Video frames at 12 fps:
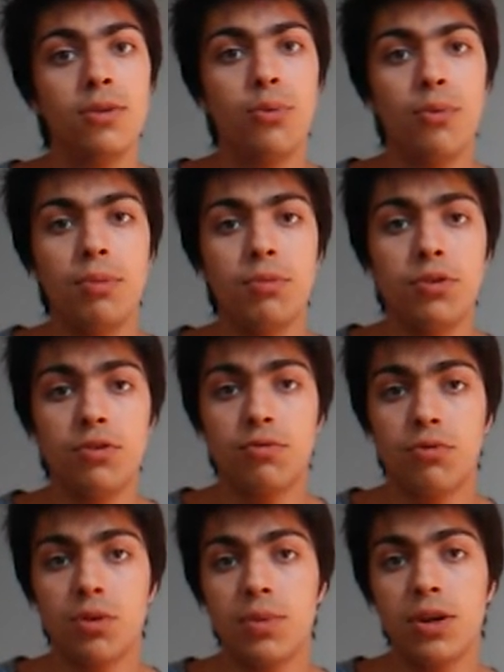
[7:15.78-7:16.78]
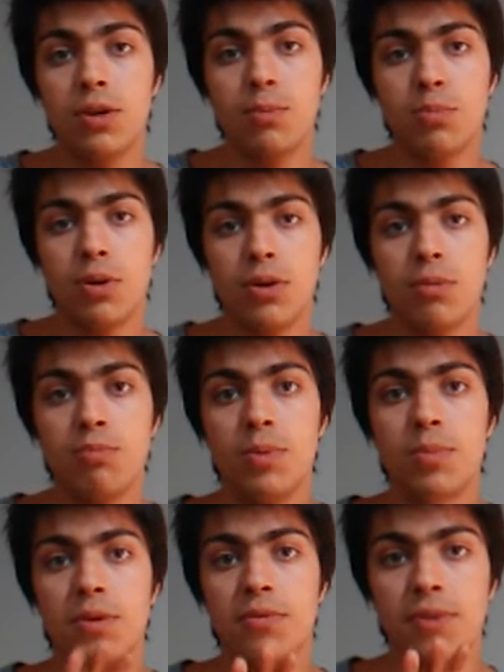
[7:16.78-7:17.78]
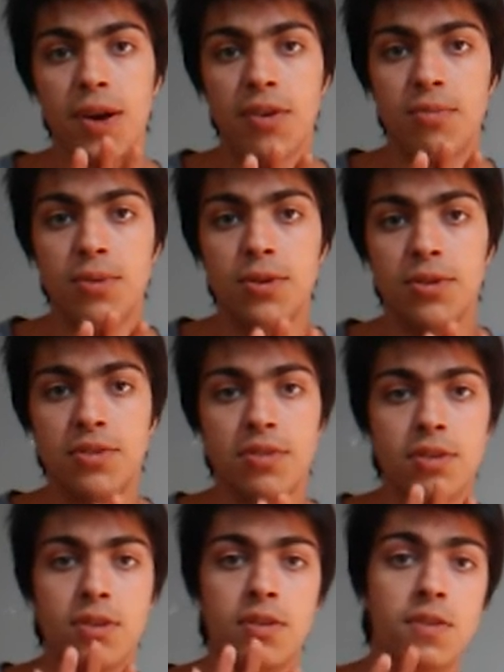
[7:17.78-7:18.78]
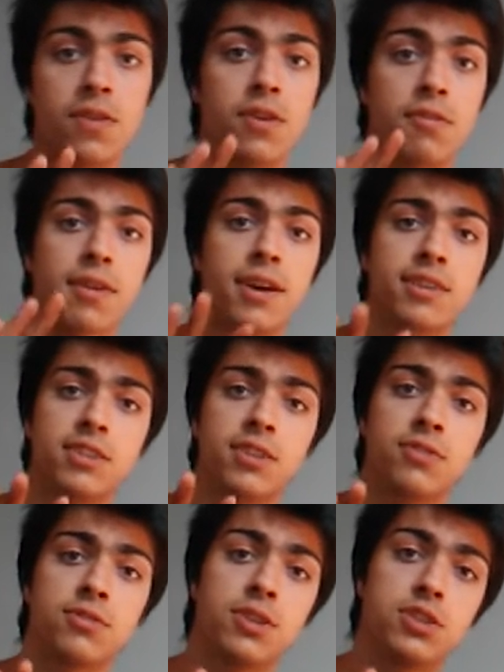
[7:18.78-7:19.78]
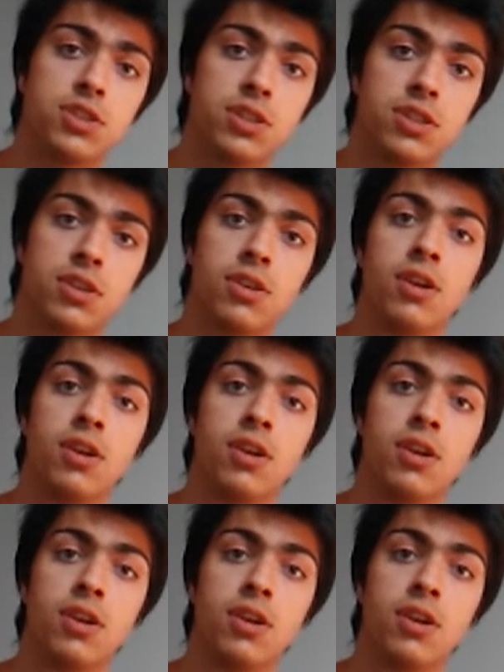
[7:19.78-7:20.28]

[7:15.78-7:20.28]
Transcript: 3 minutes warming up, maybe 5 minutes of active stretching,